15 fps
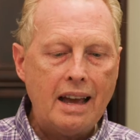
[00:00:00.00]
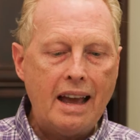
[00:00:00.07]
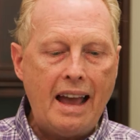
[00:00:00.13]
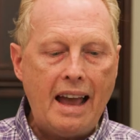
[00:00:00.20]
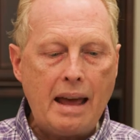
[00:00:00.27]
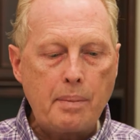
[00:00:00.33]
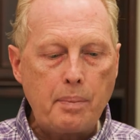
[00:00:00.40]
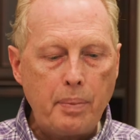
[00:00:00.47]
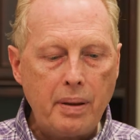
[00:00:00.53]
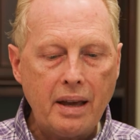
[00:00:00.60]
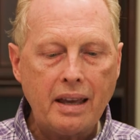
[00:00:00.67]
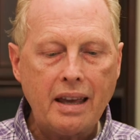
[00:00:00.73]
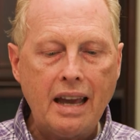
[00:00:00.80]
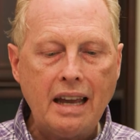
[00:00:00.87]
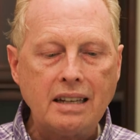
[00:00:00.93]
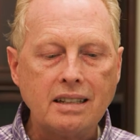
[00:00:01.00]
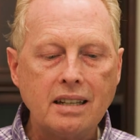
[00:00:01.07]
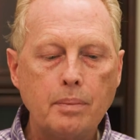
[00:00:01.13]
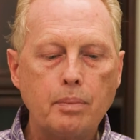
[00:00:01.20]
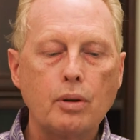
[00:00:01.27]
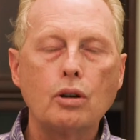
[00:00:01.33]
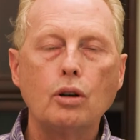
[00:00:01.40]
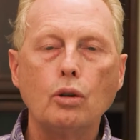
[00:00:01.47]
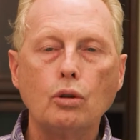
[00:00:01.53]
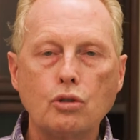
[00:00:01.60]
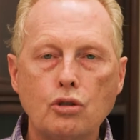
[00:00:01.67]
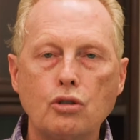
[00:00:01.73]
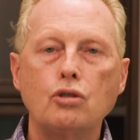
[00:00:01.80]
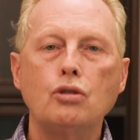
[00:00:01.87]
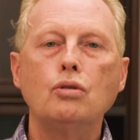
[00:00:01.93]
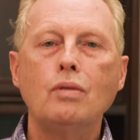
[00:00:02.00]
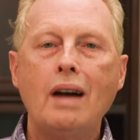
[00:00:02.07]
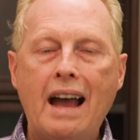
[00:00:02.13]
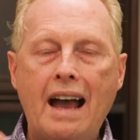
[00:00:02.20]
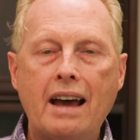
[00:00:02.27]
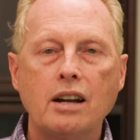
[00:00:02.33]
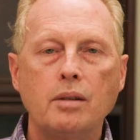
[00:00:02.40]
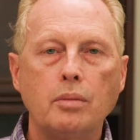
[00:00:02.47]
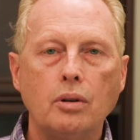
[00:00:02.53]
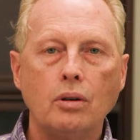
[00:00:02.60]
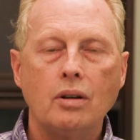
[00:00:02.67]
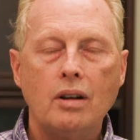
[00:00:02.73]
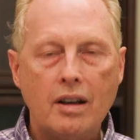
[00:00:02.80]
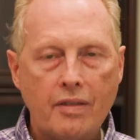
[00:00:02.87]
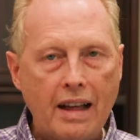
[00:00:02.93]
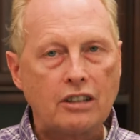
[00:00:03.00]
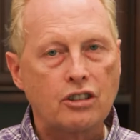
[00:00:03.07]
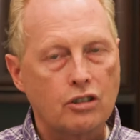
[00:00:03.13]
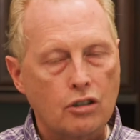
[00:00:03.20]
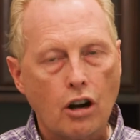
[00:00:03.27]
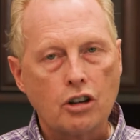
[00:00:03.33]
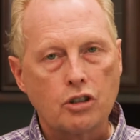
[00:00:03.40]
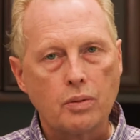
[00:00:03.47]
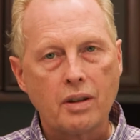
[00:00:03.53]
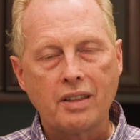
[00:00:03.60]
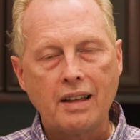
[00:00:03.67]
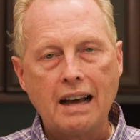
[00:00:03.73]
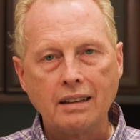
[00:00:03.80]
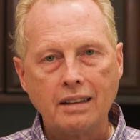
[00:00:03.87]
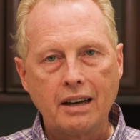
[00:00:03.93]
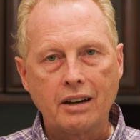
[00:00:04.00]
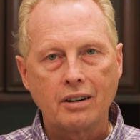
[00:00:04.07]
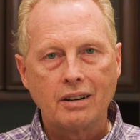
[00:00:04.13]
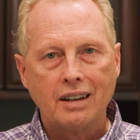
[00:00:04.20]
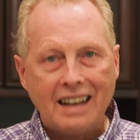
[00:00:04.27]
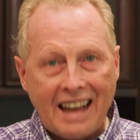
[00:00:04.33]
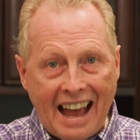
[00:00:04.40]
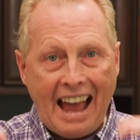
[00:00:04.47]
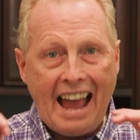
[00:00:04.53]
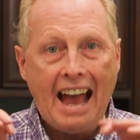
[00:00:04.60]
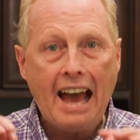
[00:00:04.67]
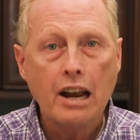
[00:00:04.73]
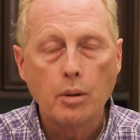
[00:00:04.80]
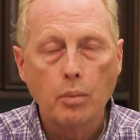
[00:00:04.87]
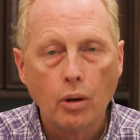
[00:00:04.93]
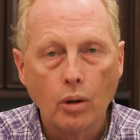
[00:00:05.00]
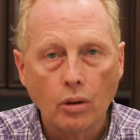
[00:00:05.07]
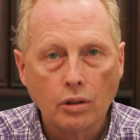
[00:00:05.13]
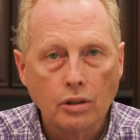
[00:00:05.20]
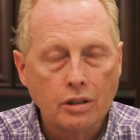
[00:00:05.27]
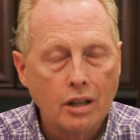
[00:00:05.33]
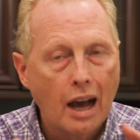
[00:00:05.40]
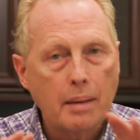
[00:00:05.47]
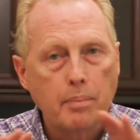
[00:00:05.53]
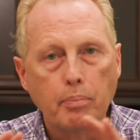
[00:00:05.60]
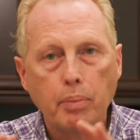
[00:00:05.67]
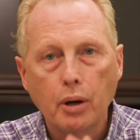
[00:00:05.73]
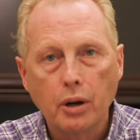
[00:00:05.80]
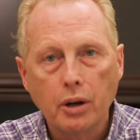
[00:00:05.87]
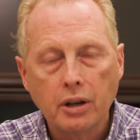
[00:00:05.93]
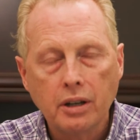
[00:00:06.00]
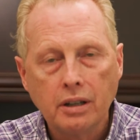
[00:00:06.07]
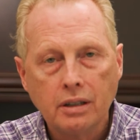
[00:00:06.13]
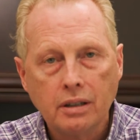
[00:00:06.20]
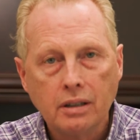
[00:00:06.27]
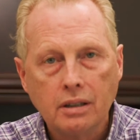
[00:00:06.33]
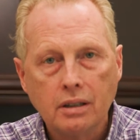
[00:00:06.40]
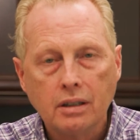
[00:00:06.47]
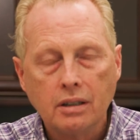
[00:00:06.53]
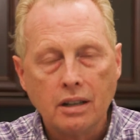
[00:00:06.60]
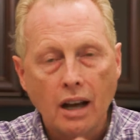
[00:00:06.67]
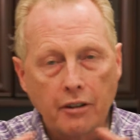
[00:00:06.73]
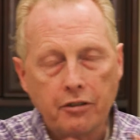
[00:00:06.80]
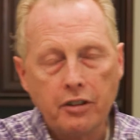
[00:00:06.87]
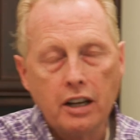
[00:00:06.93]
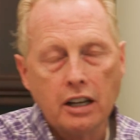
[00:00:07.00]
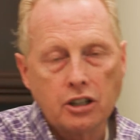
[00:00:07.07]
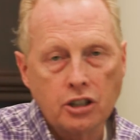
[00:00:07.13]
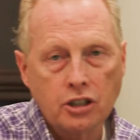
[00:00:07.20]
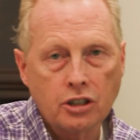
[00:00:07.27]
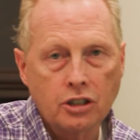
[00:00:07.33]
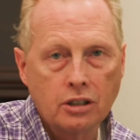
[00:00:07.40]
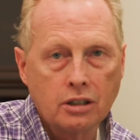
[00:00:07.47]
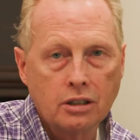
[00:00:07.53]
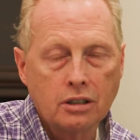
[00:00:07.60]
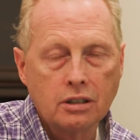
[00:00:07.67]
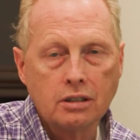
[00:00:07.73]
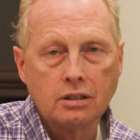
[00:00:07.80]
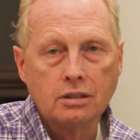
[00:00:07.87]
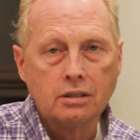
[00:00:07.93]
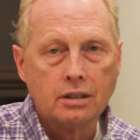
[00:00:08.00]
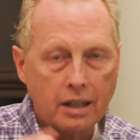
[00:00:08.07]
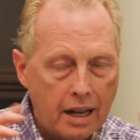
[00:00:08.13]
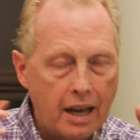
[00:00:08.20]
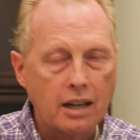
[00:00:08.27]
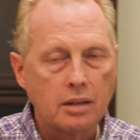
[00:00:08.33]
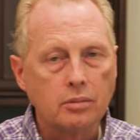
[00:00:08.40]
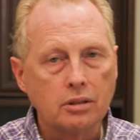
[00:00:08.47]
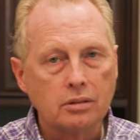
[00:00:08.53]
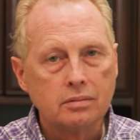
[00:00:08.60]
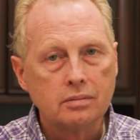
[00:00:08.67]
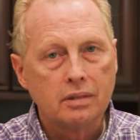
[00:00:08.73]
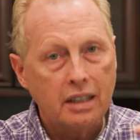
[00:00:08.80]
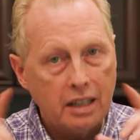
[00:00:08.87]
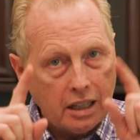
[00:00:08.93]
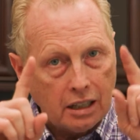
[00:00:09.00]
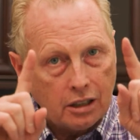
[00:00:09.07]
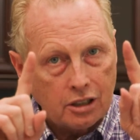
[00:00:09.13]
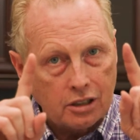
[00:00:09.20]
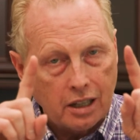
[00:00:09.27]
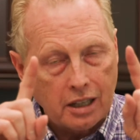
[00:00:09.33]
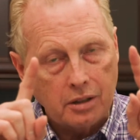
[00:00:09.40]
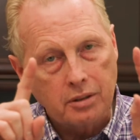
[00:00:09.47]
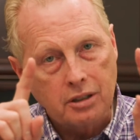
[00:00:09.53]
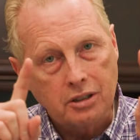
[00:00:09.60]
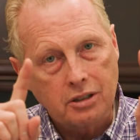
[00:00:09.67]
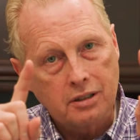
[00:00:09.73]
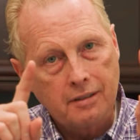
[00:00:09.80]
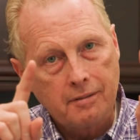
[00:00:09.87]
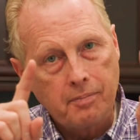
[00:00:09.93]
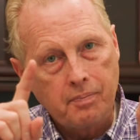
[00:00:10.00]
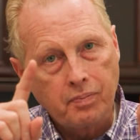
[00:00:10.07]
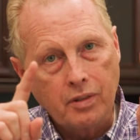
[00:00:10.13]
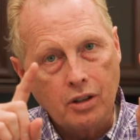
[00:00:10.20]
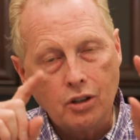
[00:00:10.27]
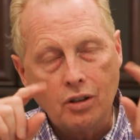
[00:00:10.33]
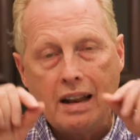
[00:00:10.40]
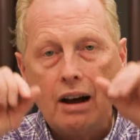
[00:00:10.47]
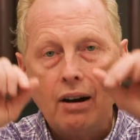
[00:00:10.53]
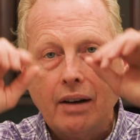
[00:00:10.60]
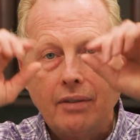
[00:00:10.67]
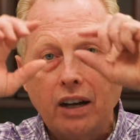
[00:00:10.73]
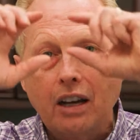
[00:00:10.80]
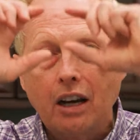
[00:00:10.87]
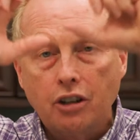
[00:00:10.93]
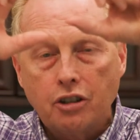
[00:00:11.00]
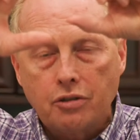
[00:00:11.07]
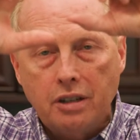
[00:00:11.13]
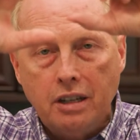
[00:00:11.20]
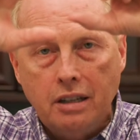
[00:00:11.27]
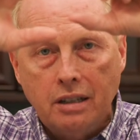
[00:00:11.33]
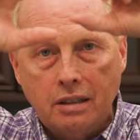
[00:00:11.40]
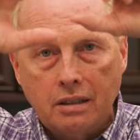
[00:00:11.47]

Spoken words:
and pick a typical zoo animal that starts with that letter. Animal, not bird, not fish. An animal. English language. You now have a country,